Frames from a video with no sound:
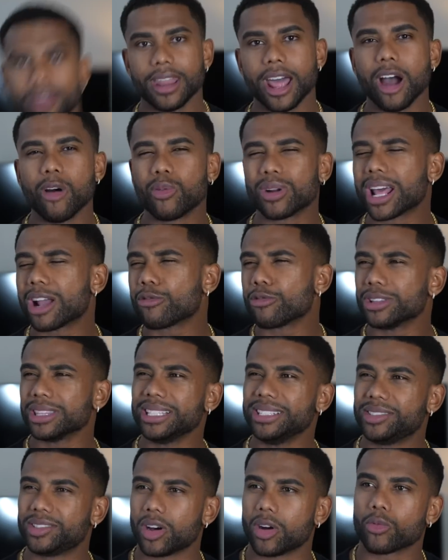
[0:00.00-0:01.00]
Now, what I
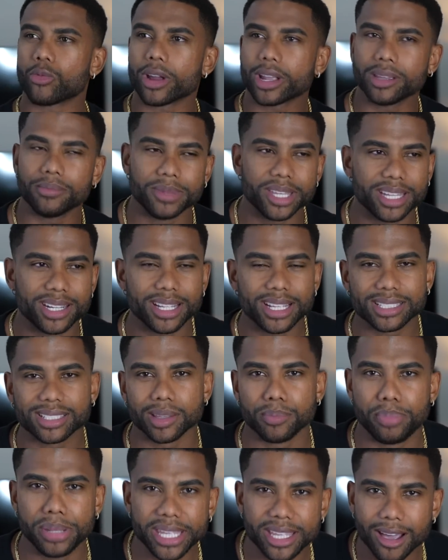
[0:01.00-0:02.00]
really don't recommend is
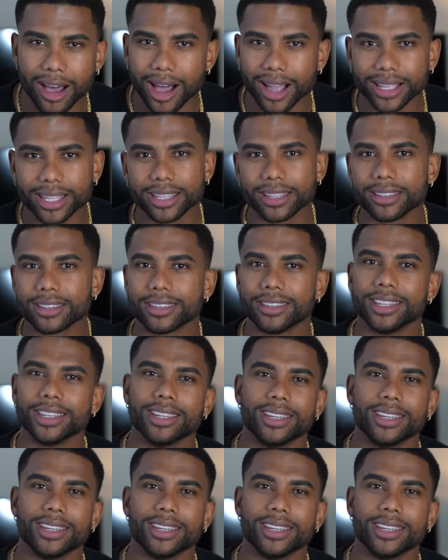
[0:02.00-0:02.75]
the peacocking.